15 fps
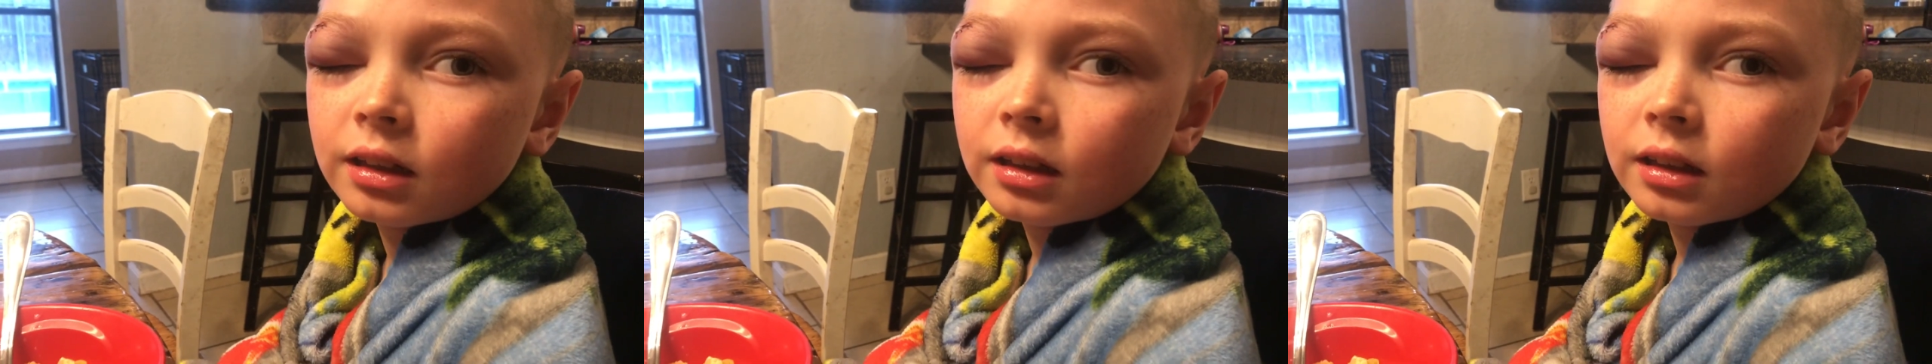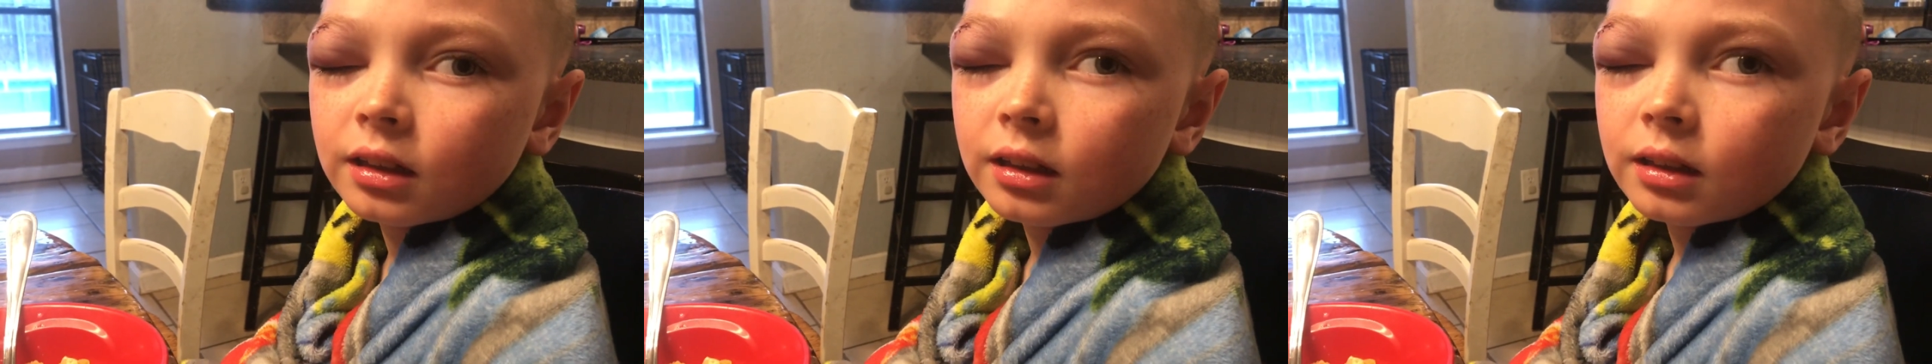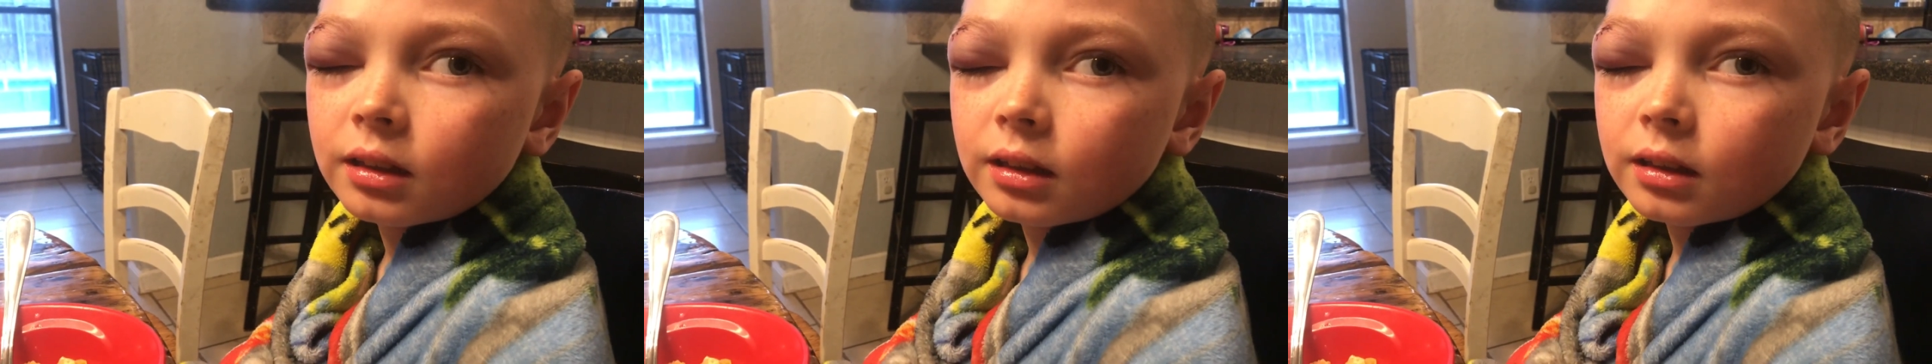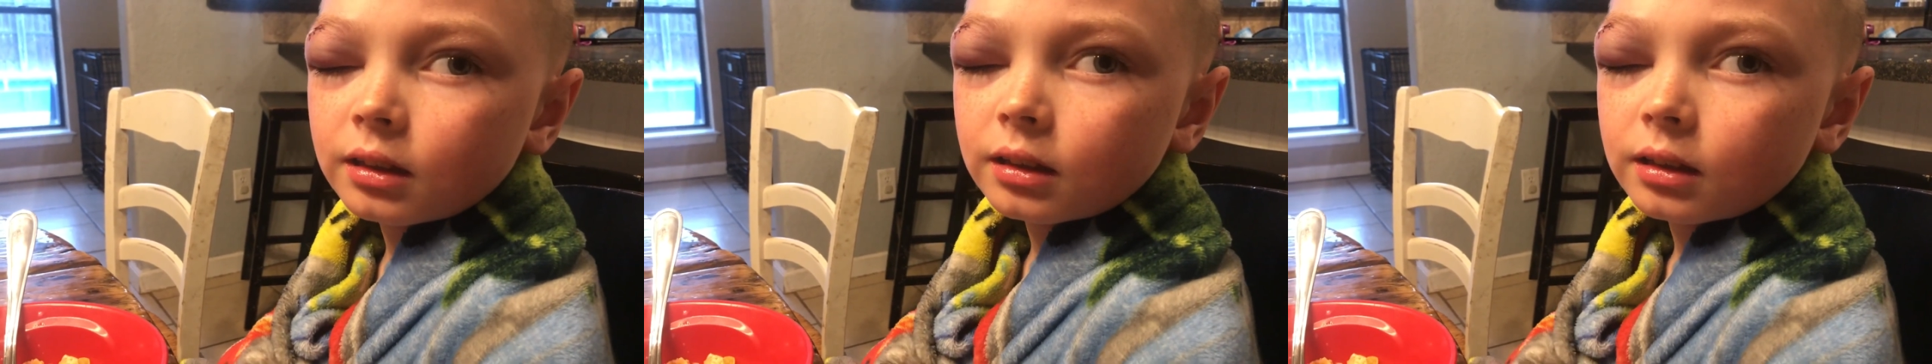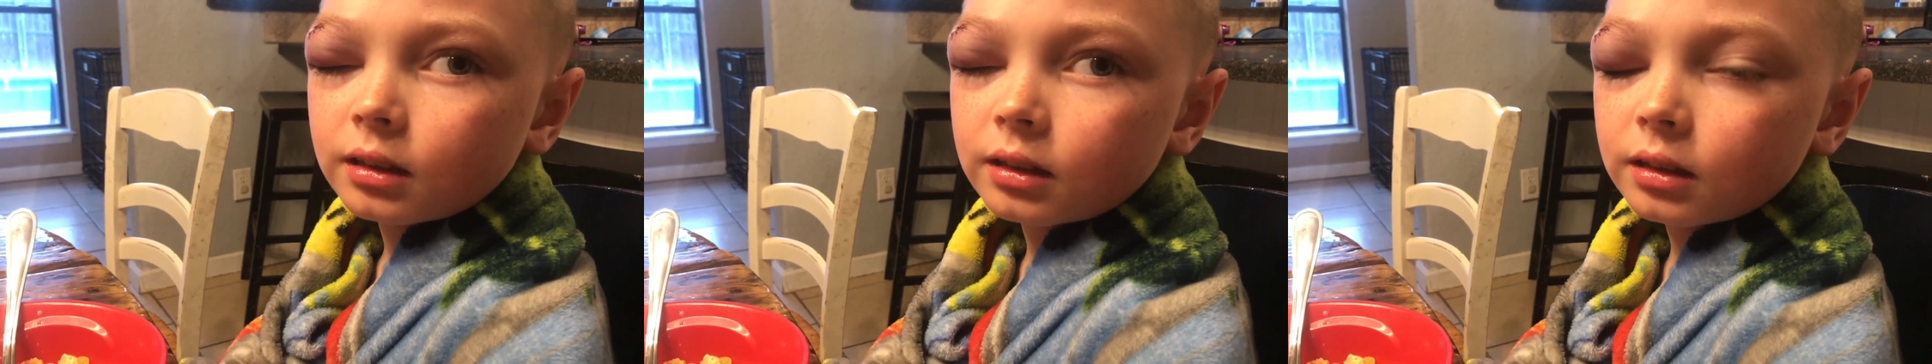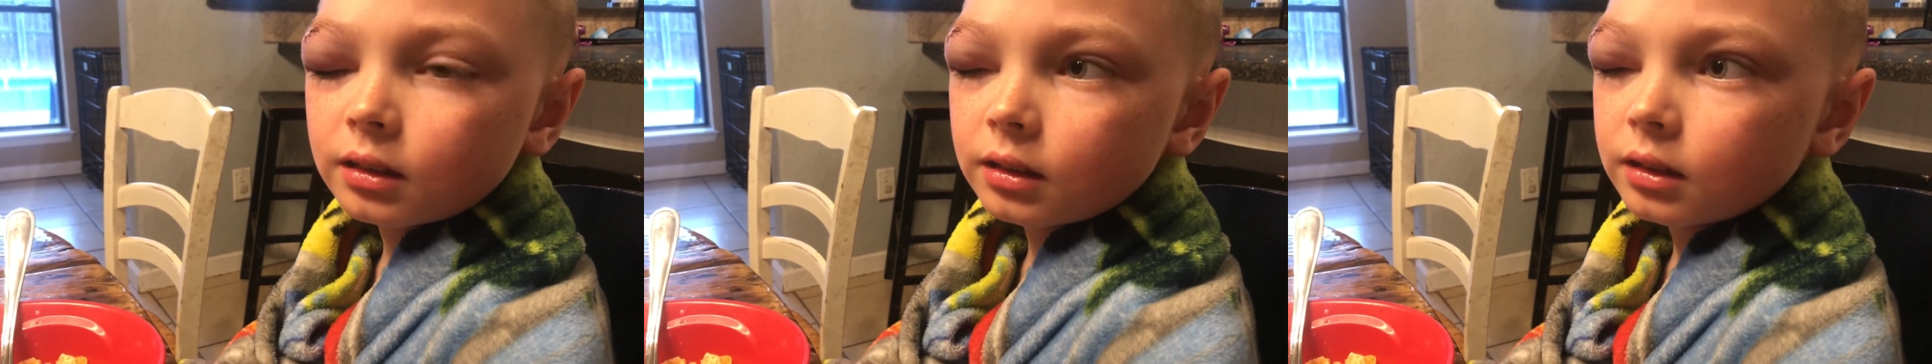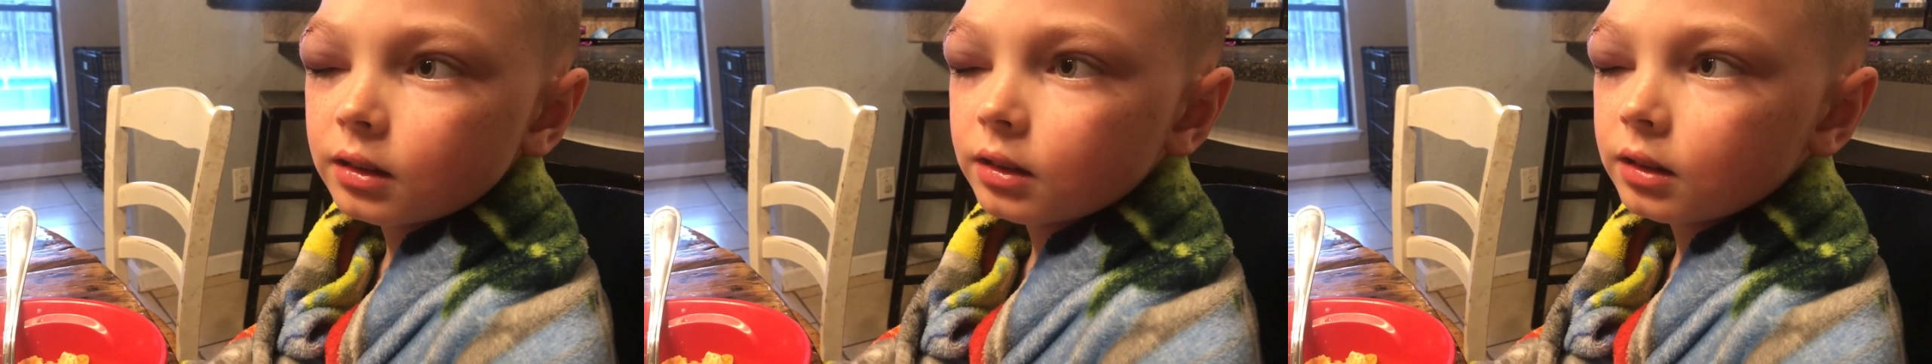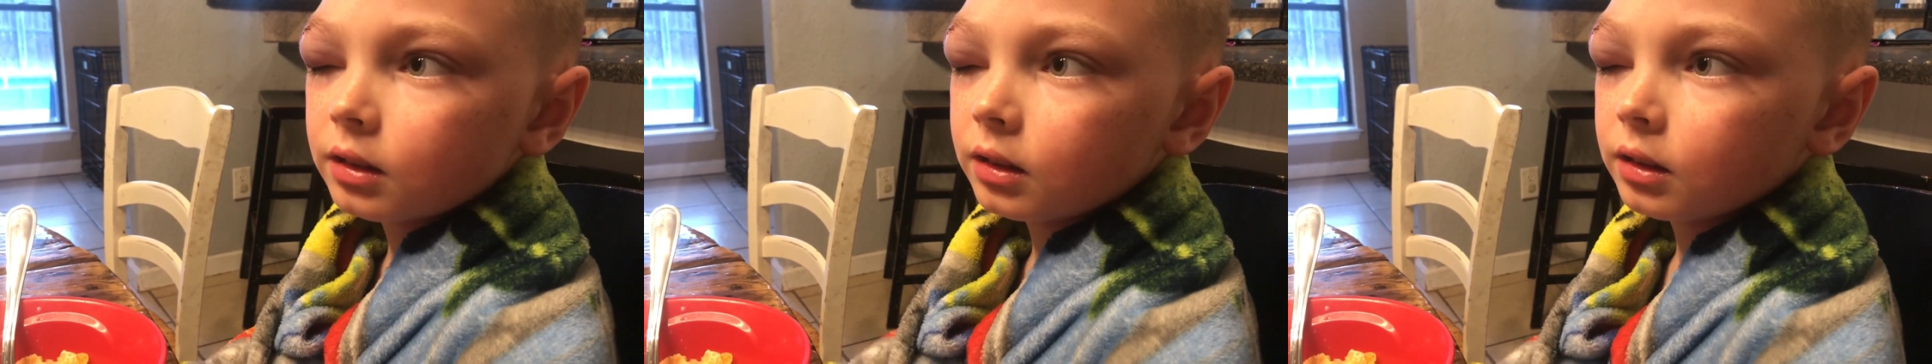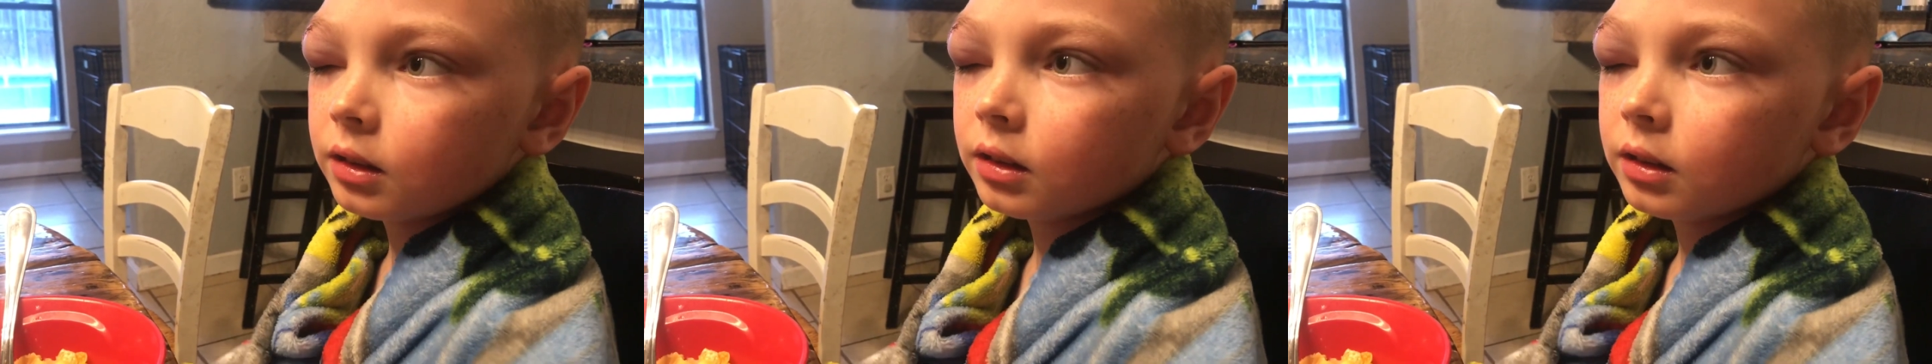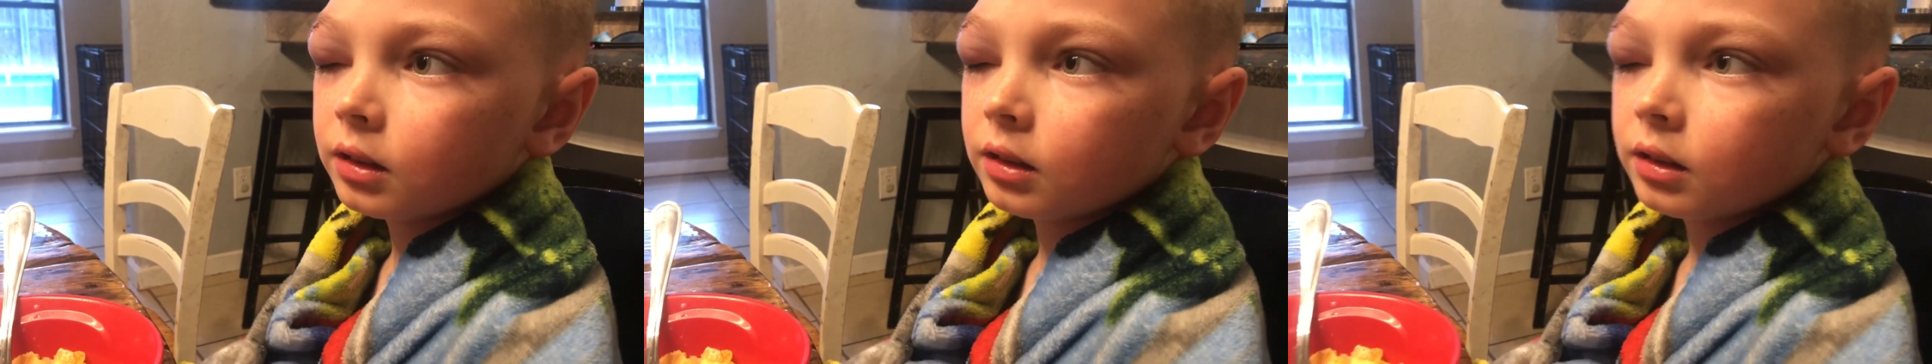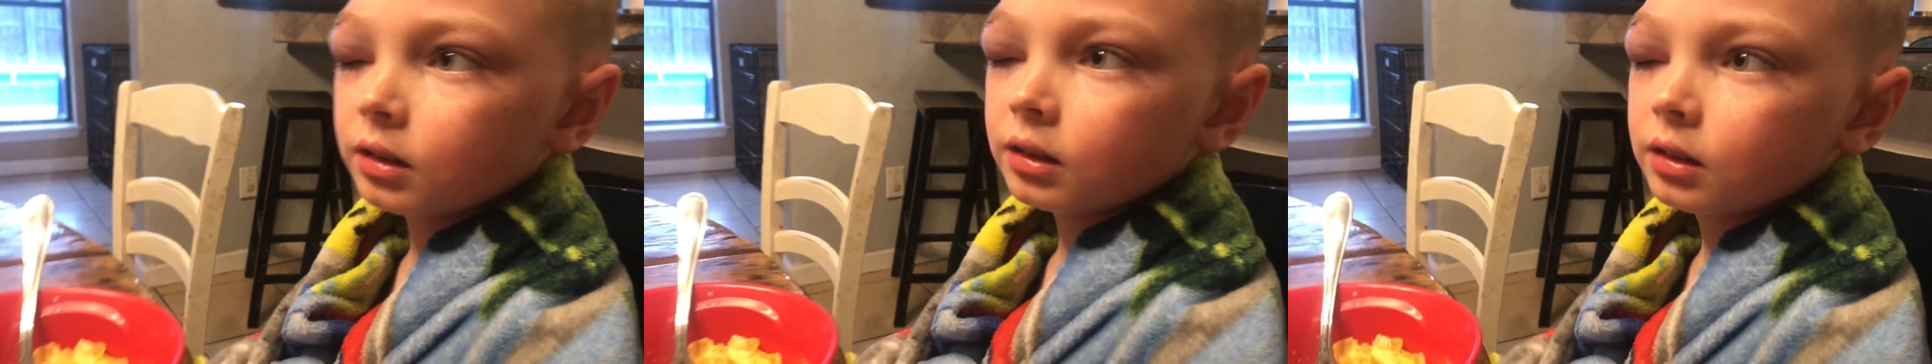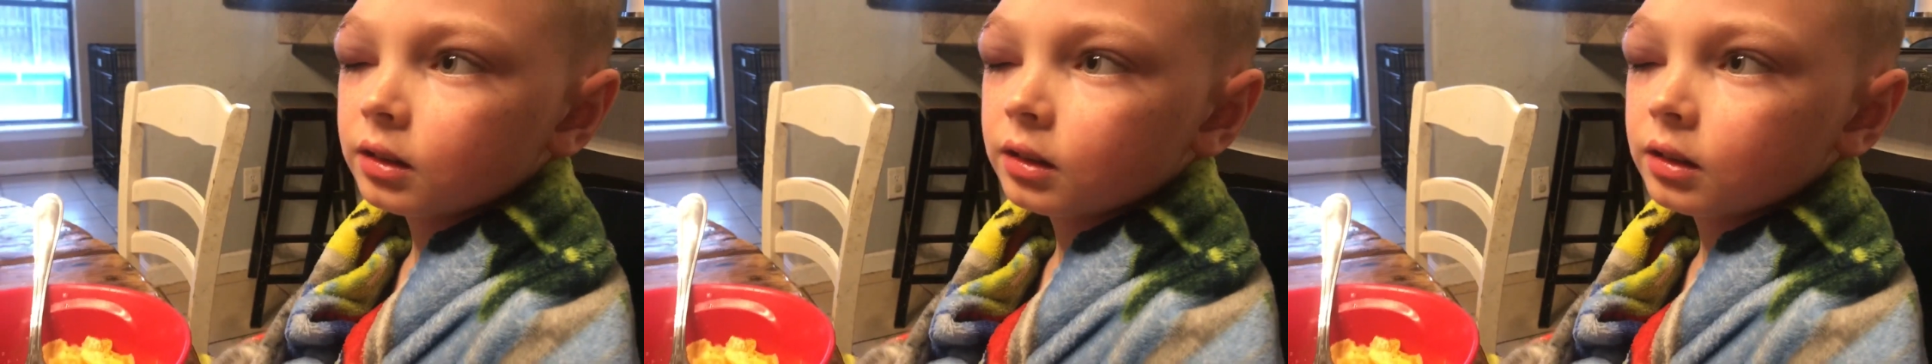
Yeah, cost us all kinds of money.